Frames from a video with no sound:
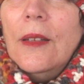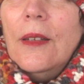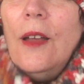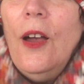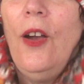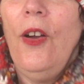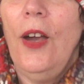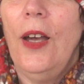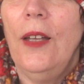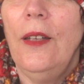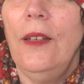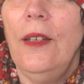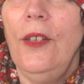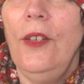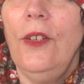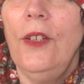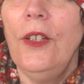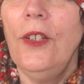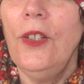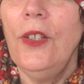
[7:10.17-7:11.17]
on,
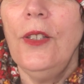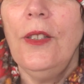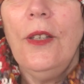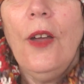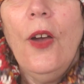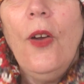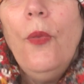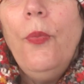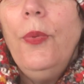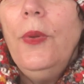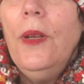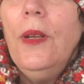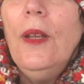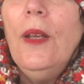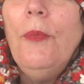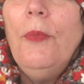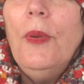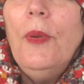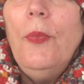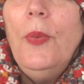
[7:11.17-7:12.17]
you can just open it
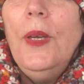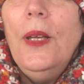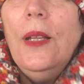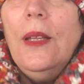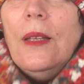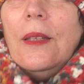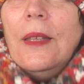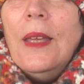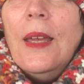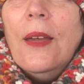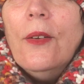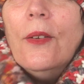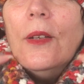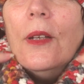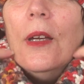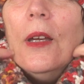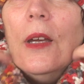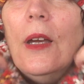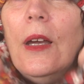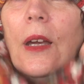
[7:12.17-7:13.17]
up and peel it down,
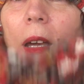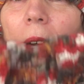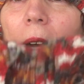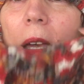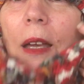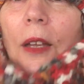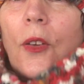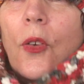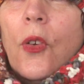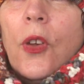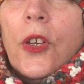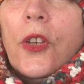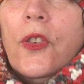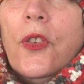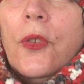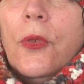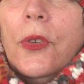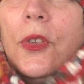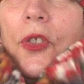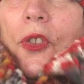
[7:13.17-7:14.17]
and all you
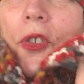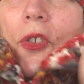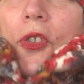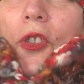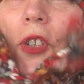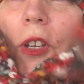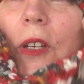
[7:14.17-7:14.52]
do is